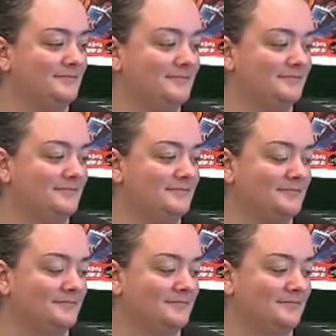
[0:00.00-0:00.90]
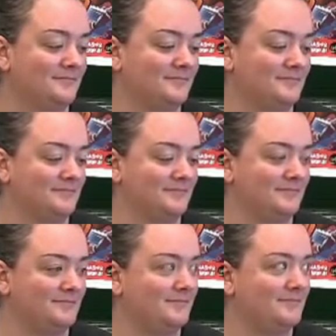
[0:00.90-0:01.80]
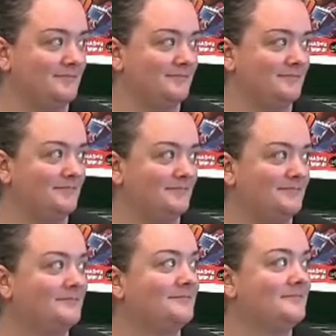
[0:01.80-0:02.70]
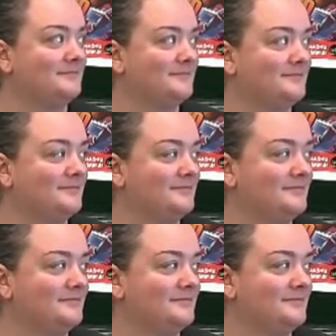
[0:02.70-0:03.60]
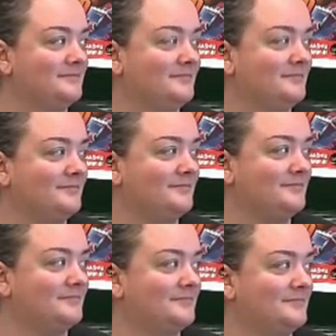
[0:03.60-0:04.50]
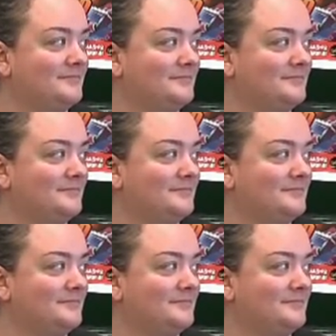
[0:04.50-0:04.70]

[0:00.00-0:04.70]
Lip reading: (not speaking)